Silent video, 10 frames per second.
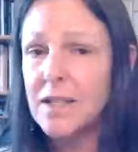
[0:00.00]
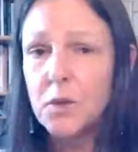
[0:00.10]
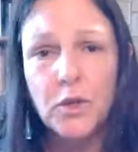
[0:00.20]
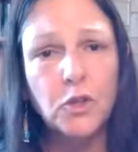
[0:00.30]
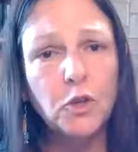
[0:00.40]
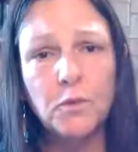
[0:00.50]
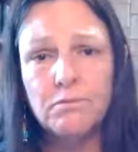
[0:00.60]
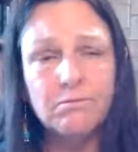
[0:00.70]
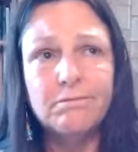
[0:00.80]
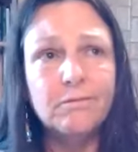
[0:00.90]
I said, we're
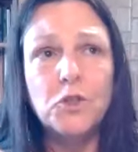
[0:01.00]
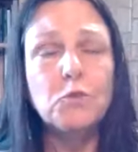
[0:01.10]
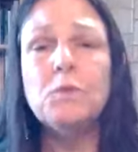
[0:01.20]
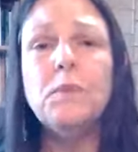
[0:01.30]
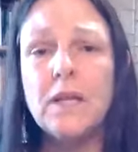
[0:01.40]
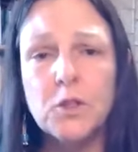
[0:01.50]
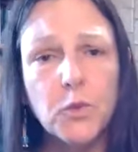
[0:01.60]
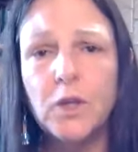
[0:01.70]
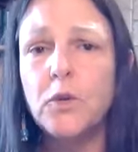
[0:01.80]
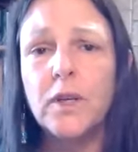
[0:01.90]
no human beings.
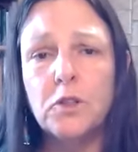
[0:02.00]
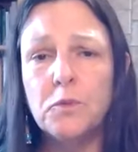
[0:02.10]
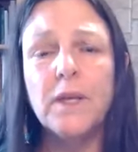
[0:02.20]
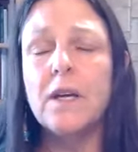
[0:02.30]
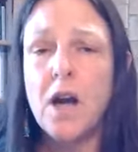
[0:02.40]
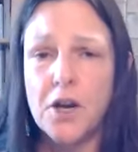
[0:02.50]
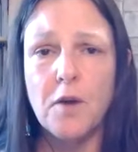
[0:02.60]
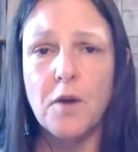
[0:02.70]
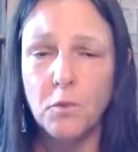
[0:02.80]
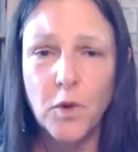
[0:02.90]
We're going to be caught
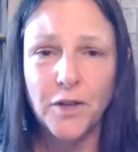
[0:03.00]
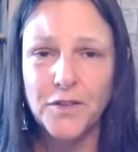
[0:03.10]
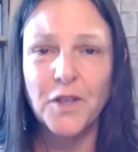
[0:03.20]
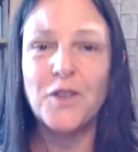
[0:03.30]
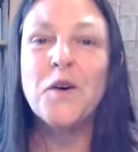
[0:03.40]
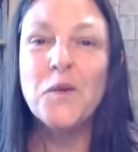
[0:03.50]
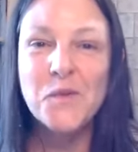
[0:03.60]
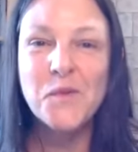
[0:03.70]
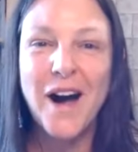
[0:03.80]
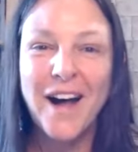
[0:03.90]
up once in a
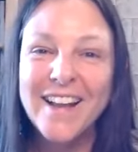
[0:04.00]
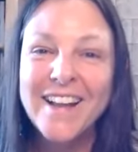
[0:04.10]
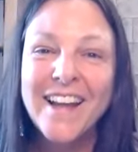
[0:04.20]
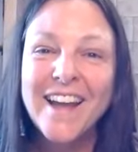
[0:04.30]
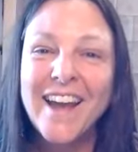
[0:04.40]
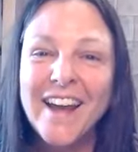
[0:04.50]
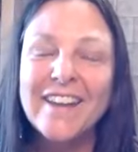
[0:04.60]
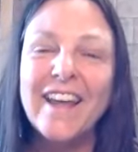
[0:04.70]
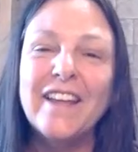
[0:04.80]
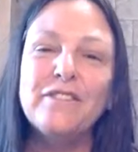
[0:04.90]
while
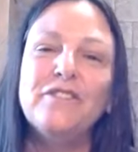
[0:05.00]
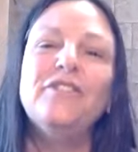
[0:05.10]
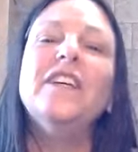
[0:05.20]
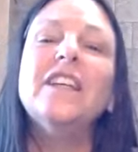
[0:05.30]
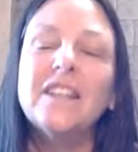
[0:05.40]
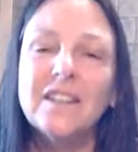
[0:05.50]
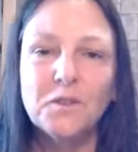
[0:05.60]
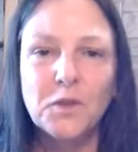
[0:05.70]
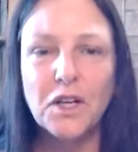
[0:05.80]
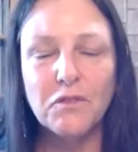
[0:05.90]
and
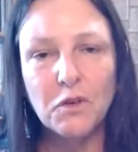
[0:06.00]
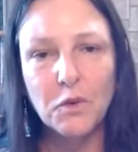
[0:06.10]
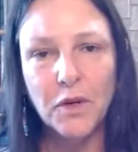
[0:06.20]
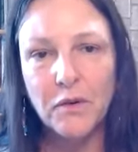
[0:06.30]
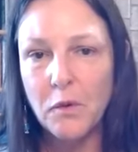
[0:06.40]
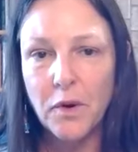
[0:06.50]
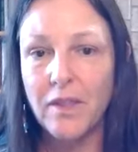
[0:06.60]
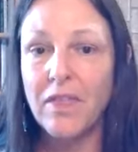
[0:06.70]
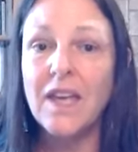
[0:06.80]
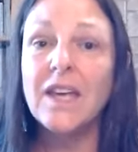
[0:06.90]
feel whatever we're
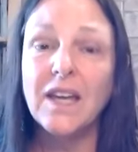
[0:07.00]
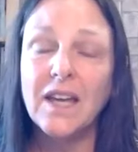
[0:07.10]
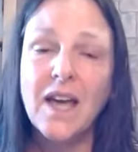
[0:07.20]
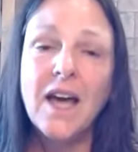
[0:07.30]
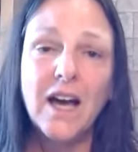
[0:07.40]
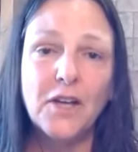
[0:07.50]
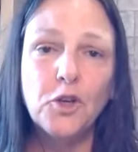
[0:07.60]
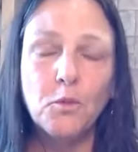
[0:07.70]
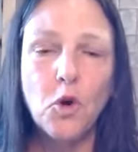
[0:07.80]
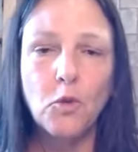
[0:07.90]
thinking
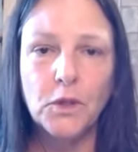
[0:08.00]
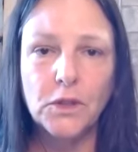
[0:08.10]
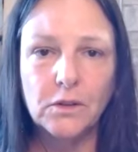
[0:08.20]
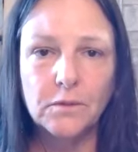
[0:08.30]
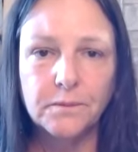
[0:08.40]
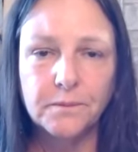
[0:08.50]
at the moment.